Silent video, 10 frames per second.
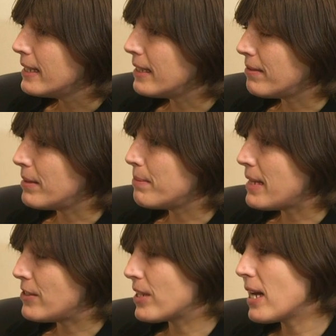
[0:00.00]
the
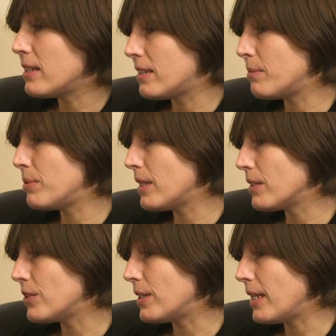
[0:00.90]
major cuts to
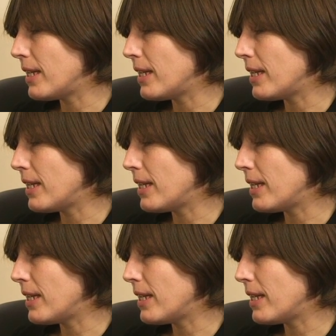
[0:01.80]
production